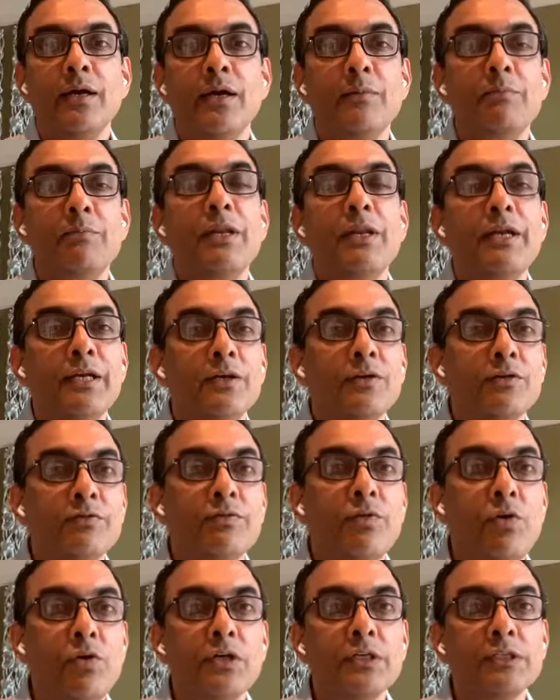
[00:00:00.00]
ability to
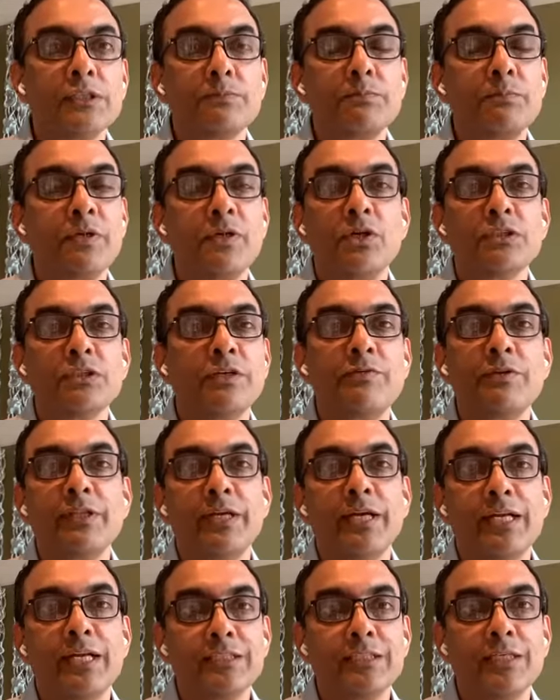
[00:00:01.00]
focus because
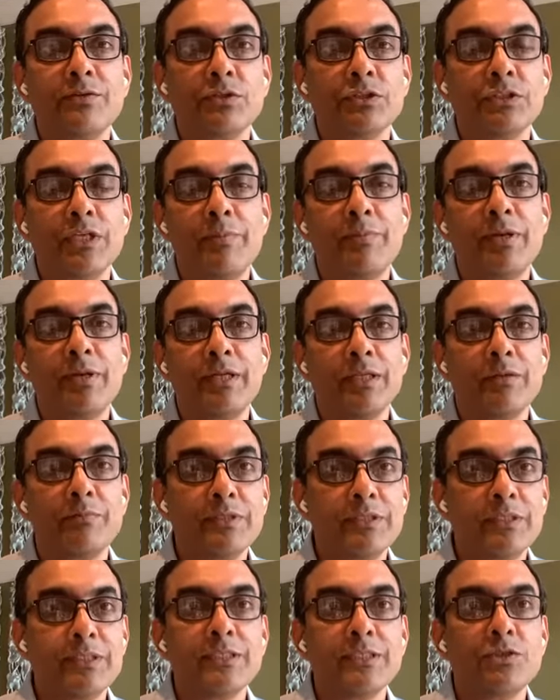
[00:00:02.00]
everything else that was happening in the
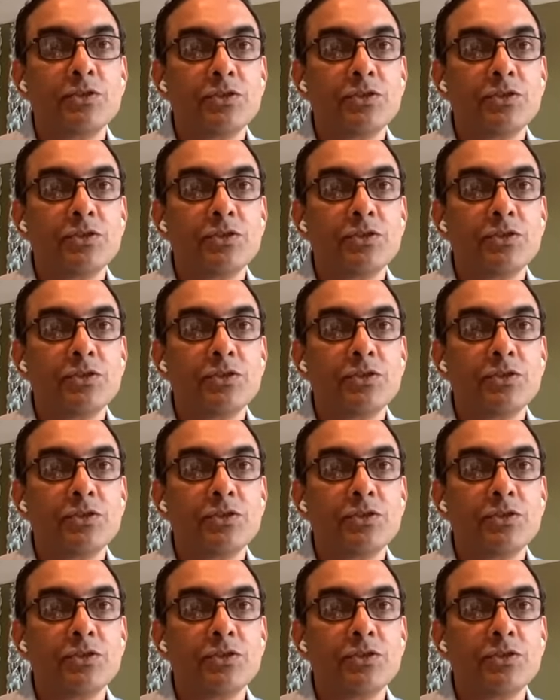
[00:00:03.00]
business